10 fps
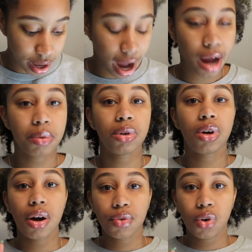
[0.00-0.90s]
I
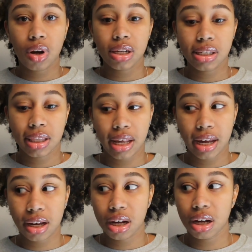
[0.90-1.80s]
will of course
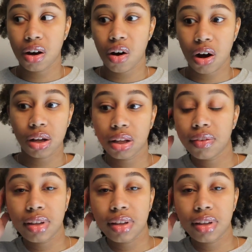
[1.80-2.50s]
link all of